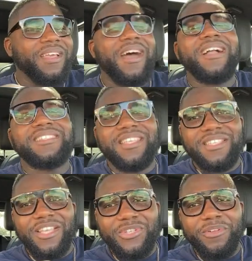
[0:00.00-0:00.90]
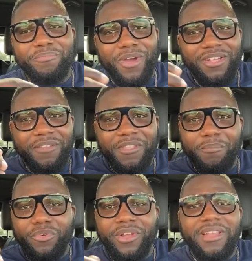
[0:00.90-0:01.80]
access a certain part of their
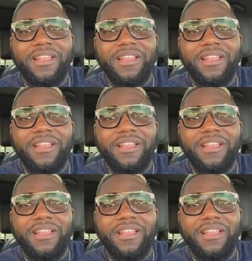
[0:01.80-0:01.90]
brain that